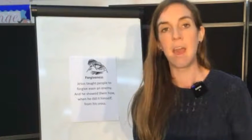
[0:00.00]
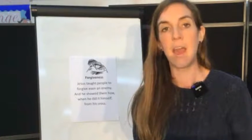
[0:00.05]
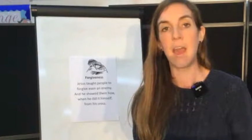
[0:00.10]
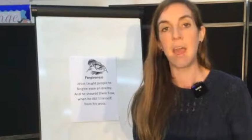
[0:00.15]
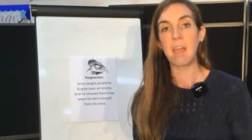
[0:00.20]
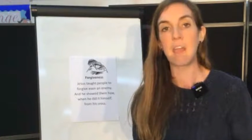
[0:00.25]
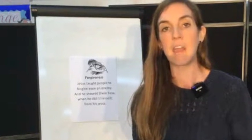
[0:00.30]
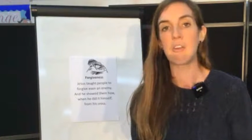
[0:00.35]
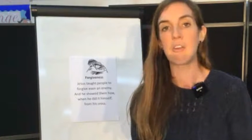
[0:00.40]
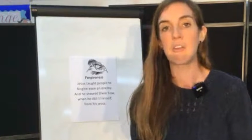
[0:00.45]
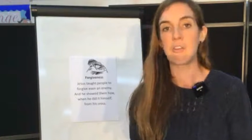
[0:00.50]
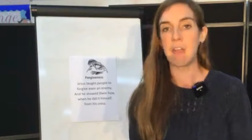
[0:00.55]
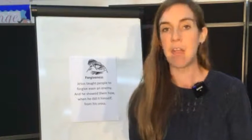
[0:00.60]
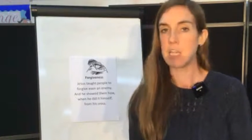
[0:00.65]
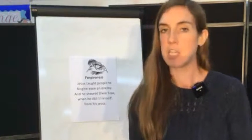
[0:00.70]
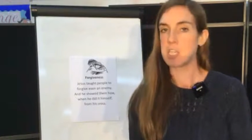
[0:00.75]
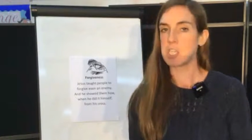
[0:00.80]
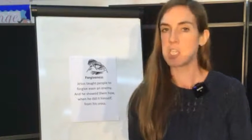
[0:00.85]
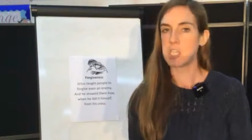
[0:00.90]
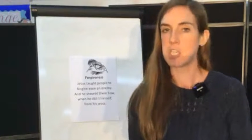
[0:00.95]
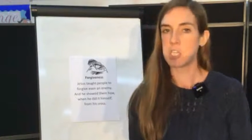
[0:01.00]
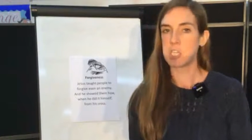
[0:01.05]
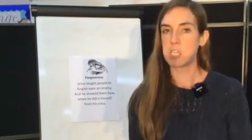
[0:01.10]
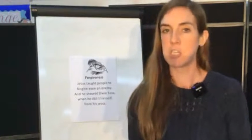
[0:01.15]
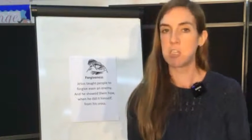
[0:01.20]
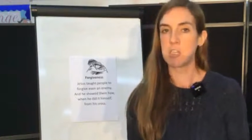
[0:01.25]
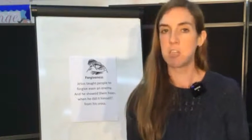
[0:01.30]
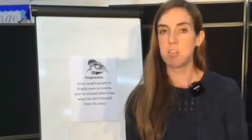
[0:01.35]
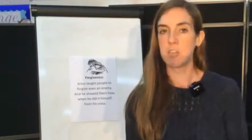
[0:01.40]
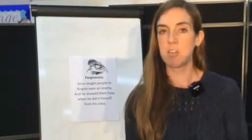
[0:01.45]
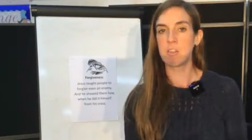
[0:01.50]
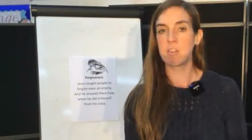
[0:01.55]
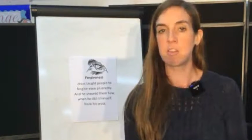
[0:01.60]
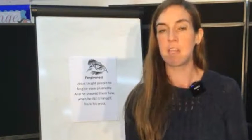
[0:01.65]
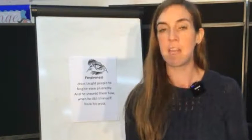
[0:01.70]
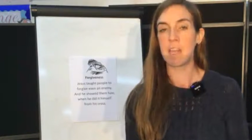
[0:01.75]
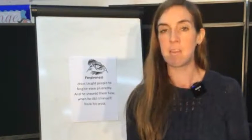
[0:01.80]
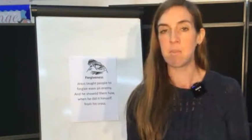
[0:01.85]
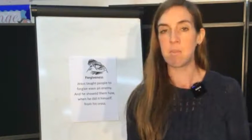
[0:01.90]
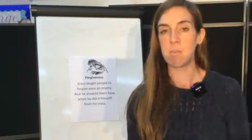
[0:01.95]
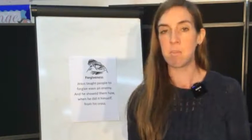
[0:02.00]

and crashed. So he had to